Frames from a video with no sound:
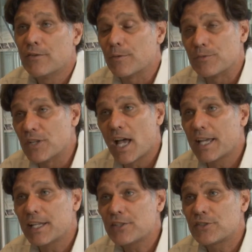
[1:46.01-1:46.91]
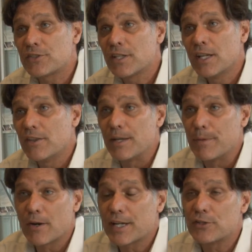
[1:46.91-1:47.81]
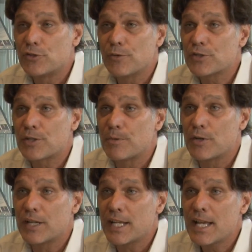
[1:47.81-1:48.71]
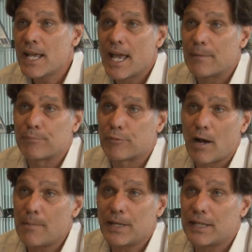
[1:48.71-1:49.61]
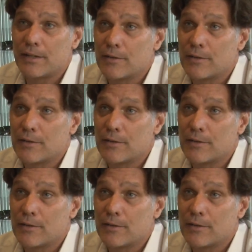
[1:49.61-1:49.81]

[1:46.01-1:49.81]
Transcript: from Zionists, the American Jewish community, and prominent